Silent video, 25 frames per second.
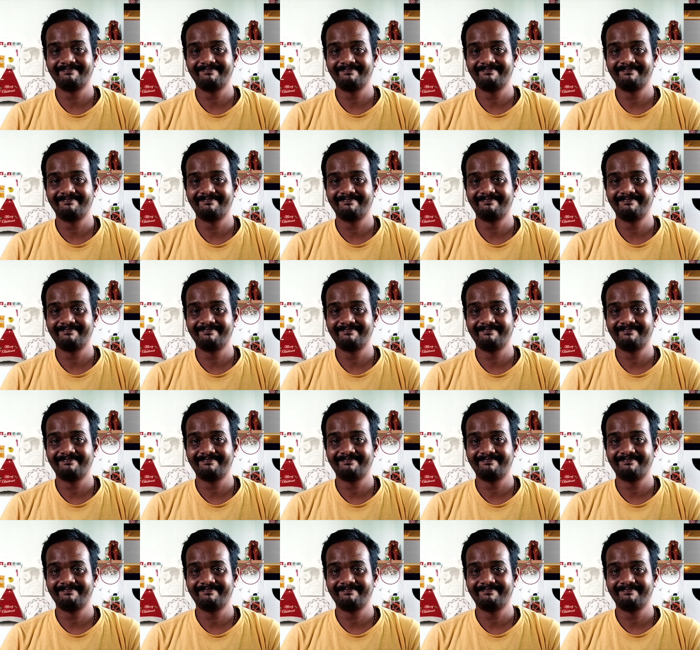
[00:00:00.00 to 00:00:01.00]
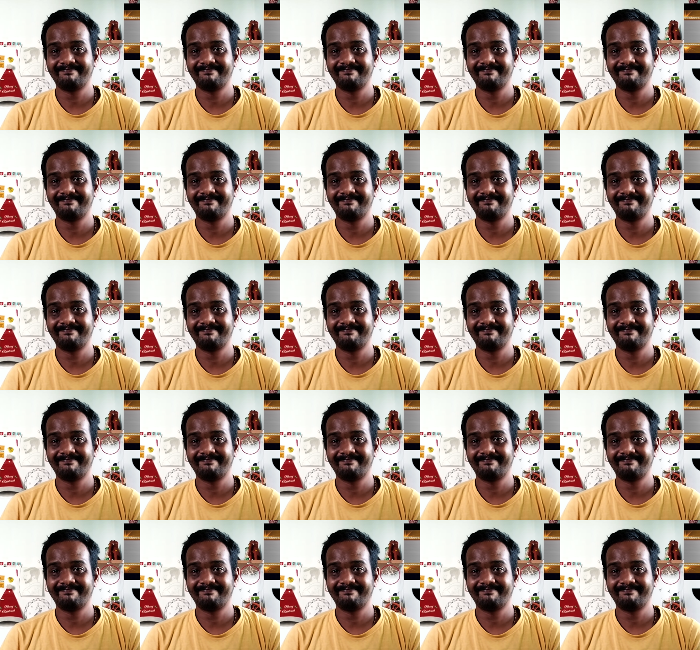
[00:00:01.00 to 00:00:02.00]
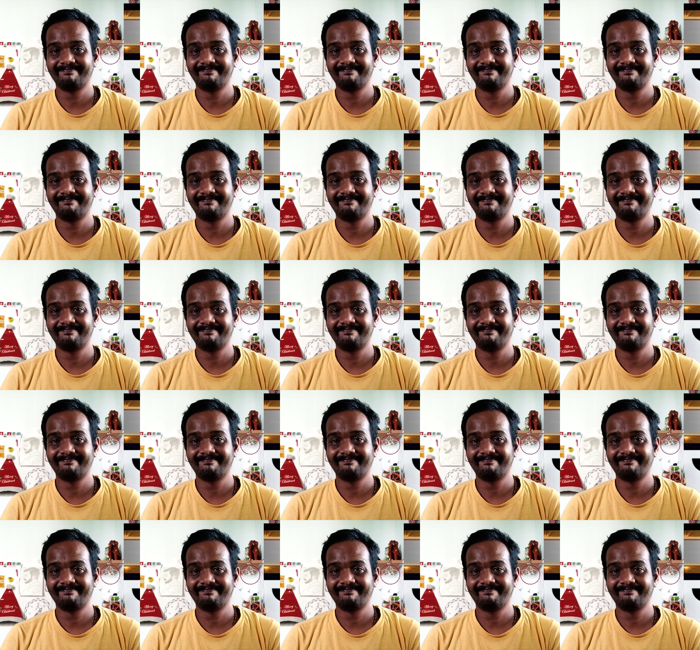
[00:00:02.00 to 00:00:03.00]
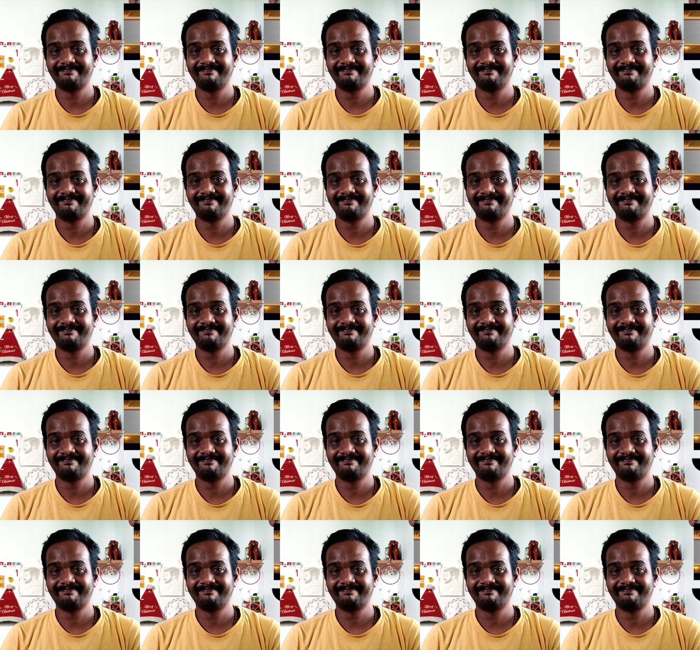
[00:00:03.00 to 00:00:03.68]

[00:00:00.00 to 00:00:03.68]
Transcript: Nobody speaks.